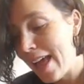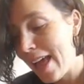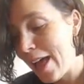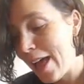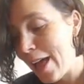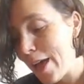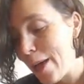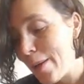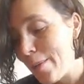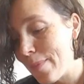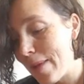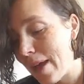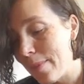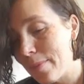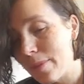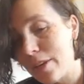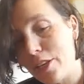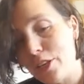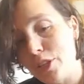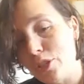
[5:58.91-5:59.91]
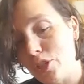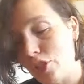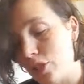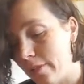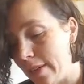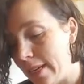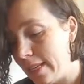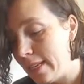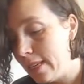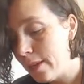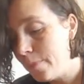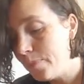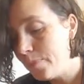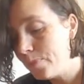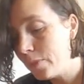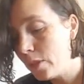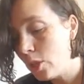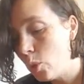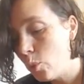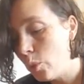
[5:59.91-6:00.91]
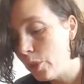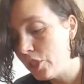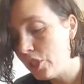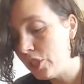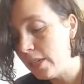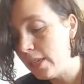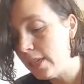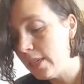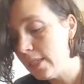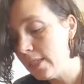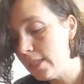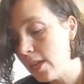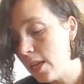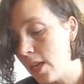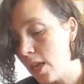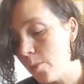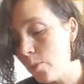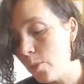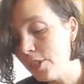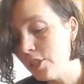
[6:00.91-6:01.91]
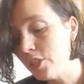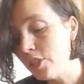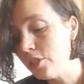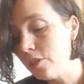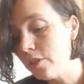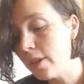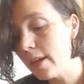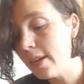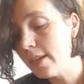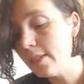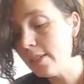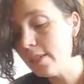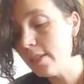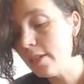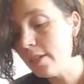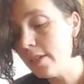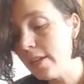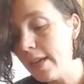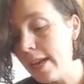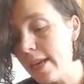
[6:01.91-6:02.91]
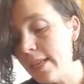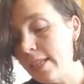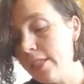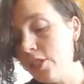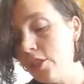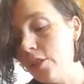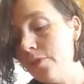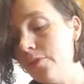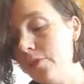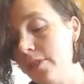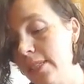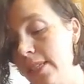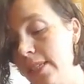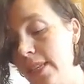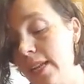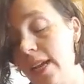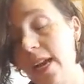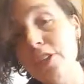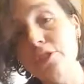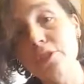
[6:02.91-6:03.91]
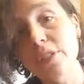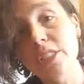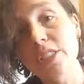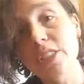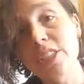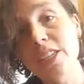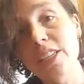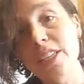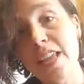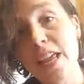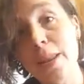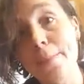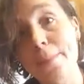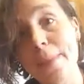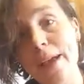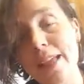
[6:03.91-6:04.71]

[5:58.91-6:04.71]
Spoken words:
I'm going to use geranium, which is a moisturizer, and it's good for skin hydration and